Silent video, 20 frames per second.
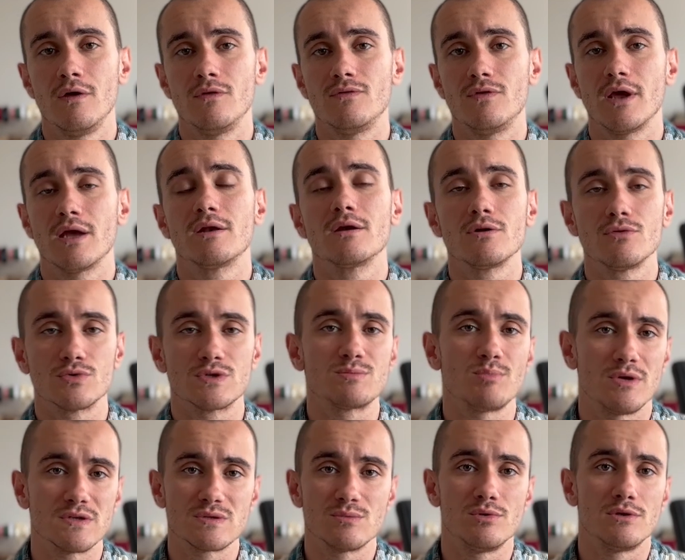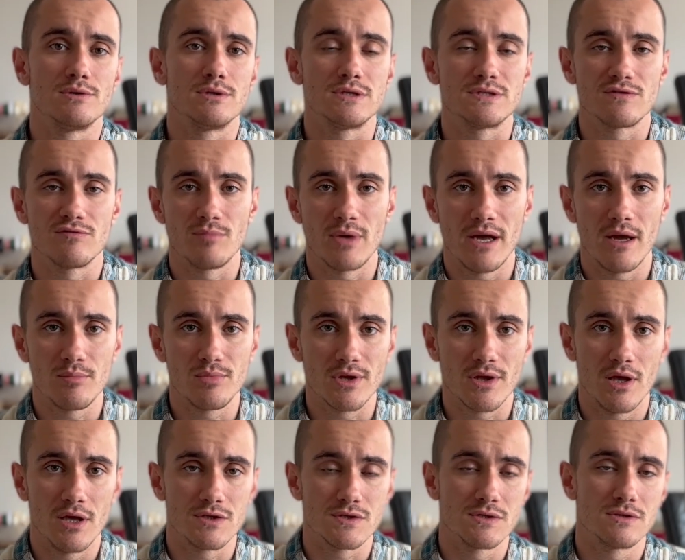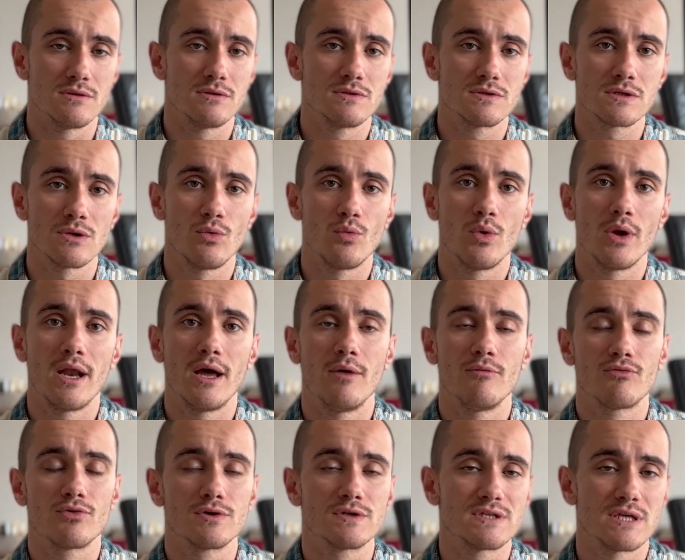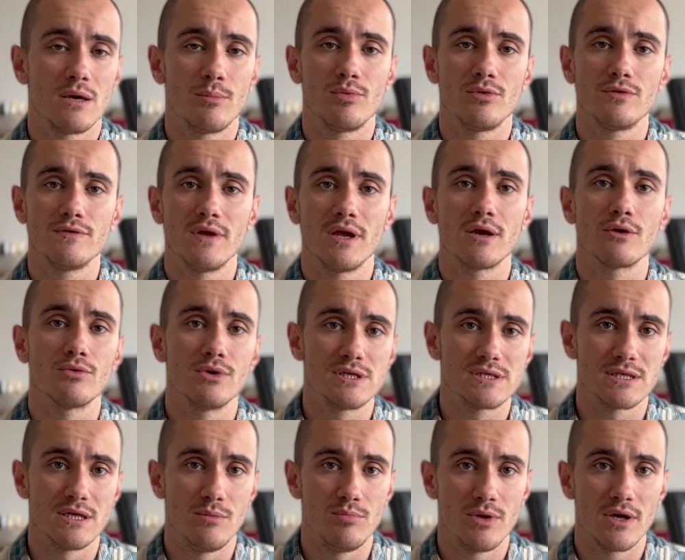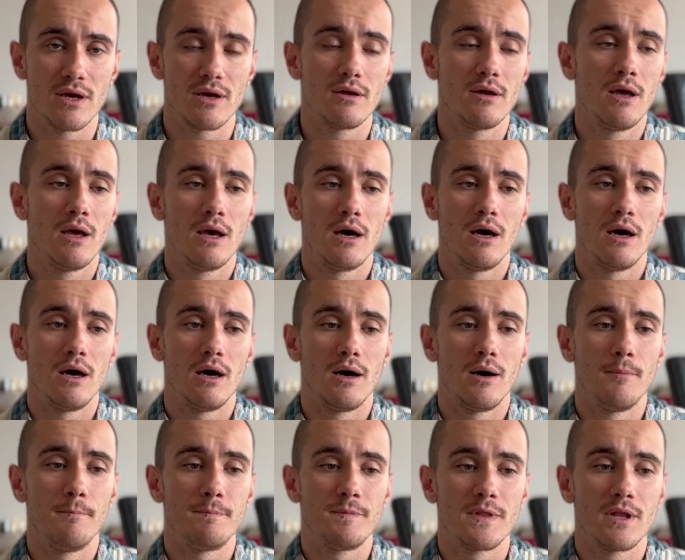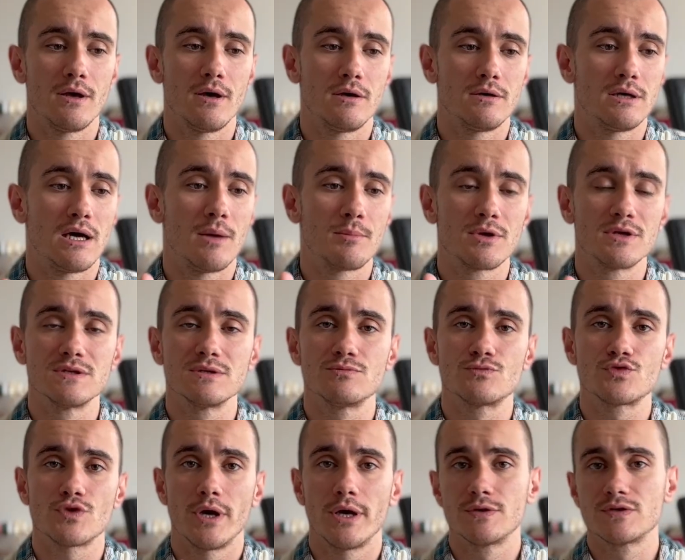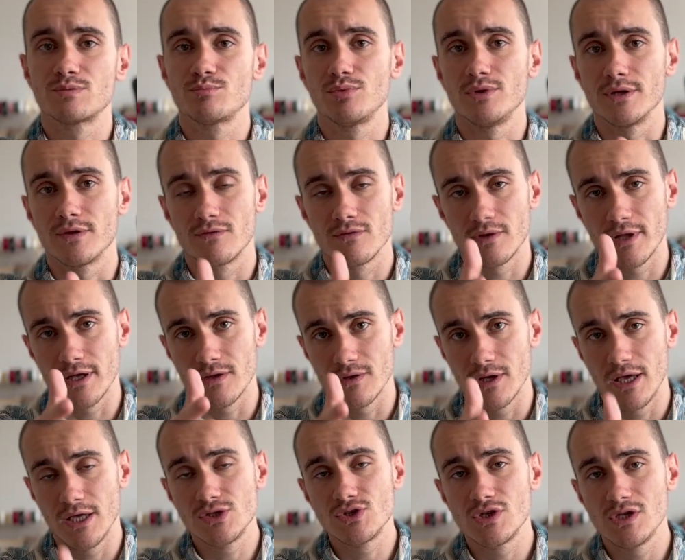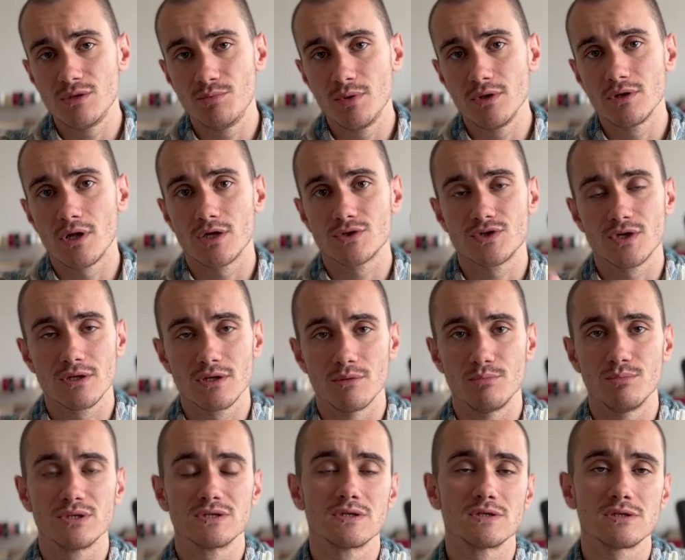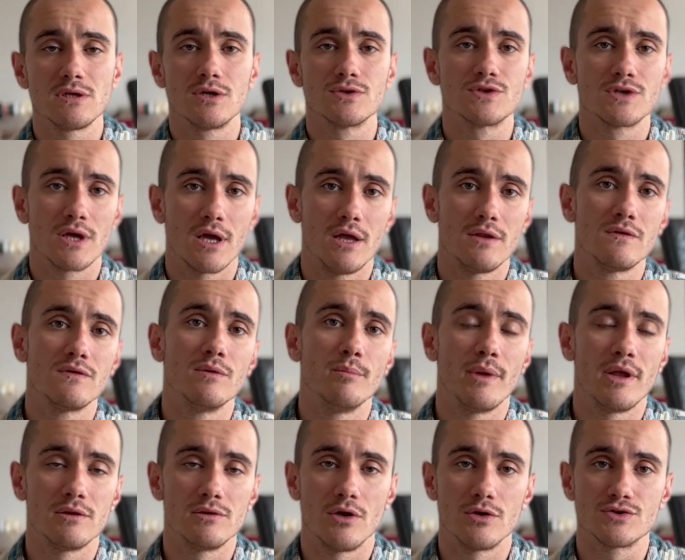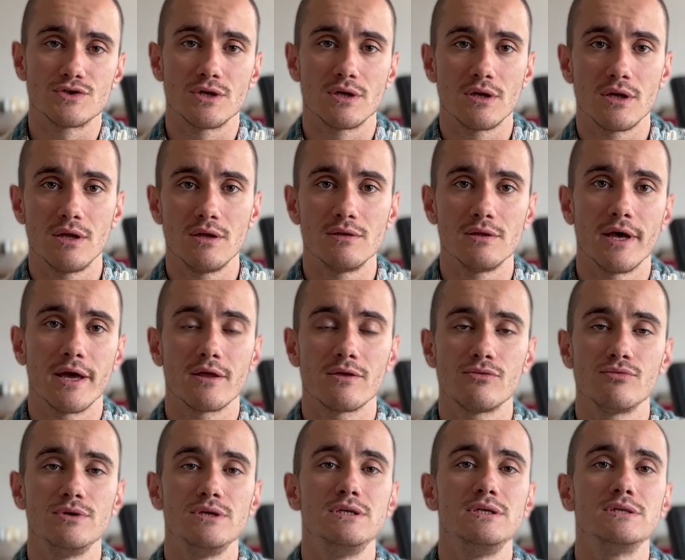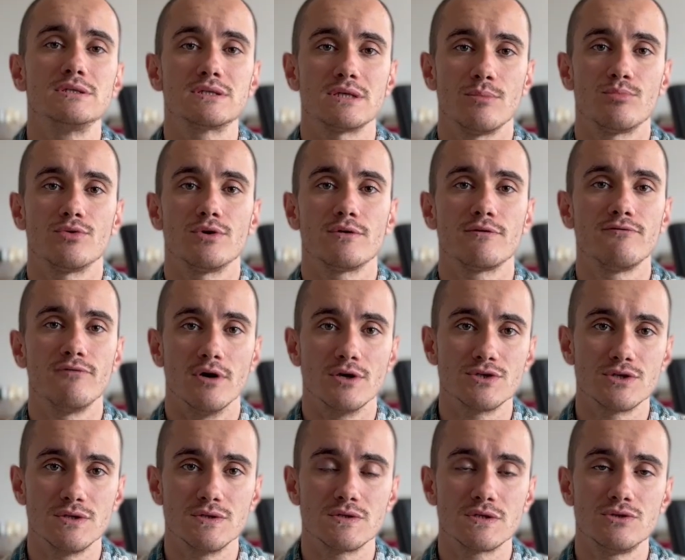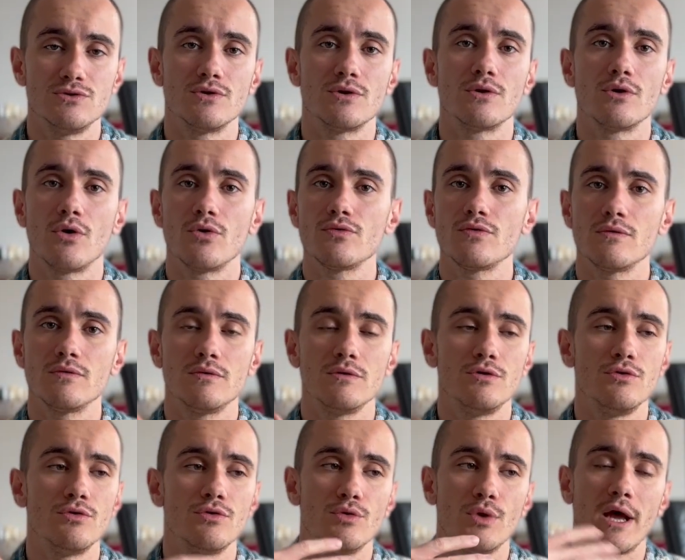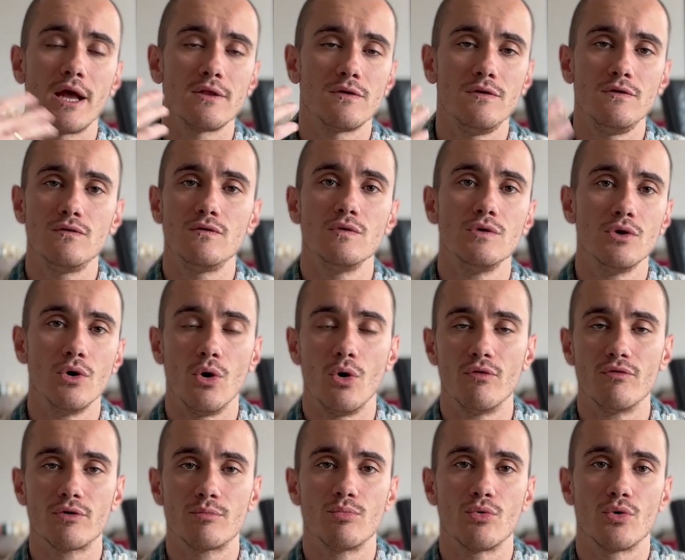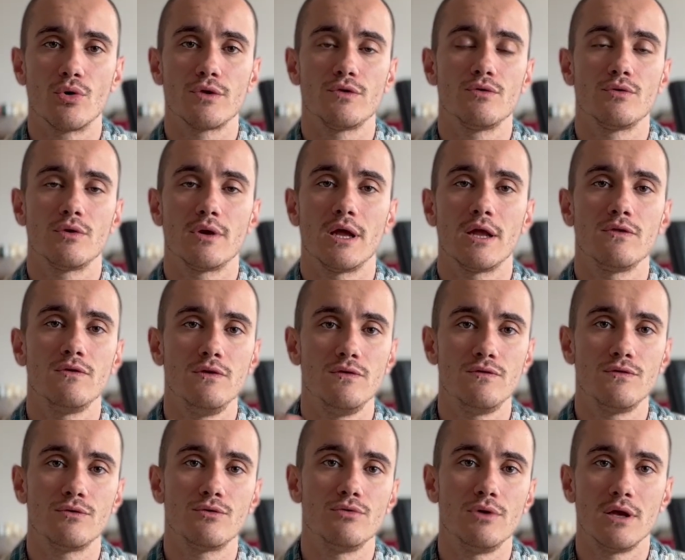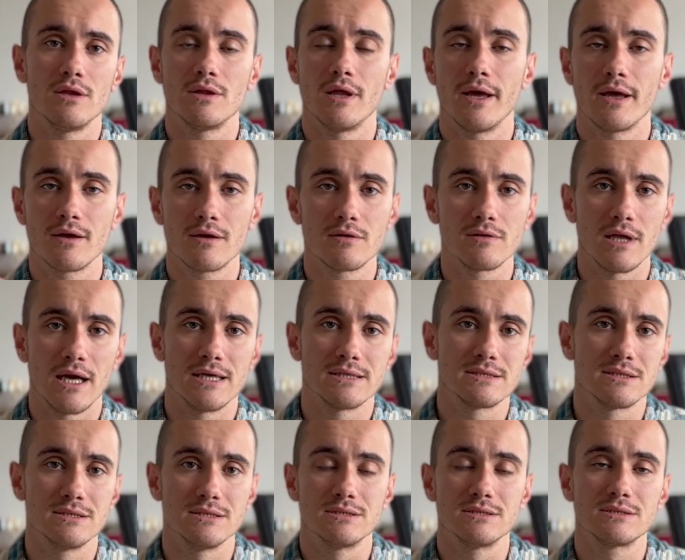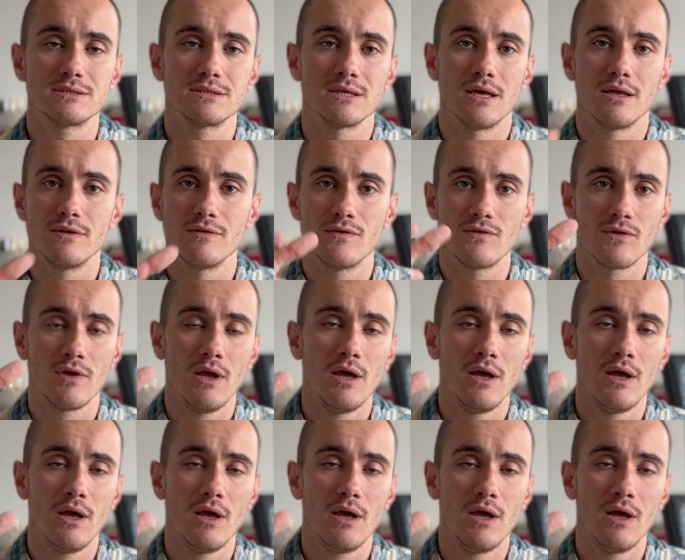technical responsibilities of my application. So when I, for example, take a REST API, um, uh, I'm gonna try to split like the HTTP logic, the business logic, and the domain logic in like three separate functions. You do not you do not need to go overboard. You do not need to create like classes and